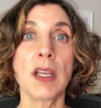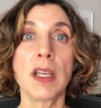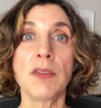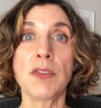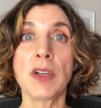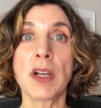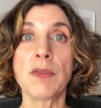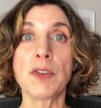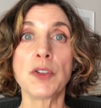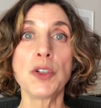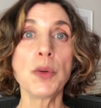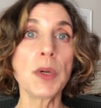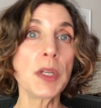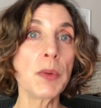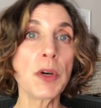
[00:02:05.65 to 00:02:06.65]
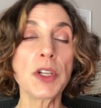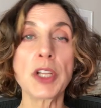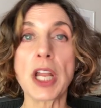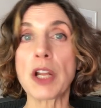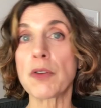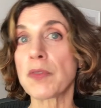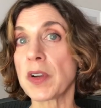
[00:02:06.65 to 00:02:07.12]
If you ever knew anyone
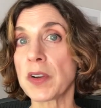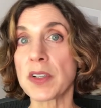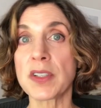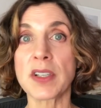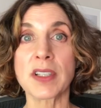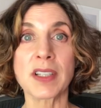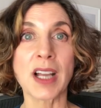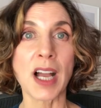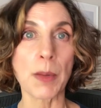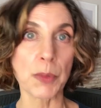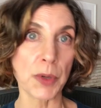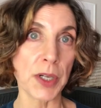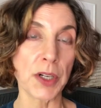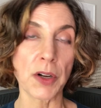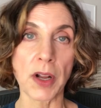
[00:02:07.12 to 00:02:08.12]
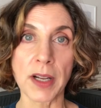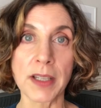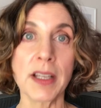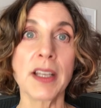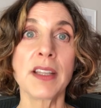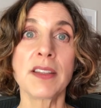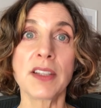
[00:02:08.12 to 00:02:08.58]
who had an ovarian cyst operated on,
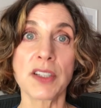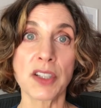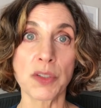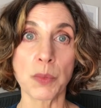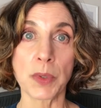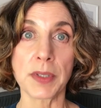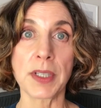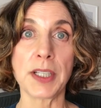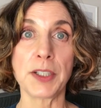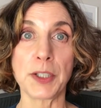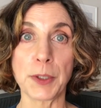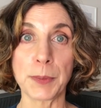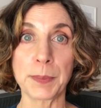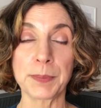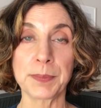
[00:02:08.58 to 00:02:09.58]
this is what they do.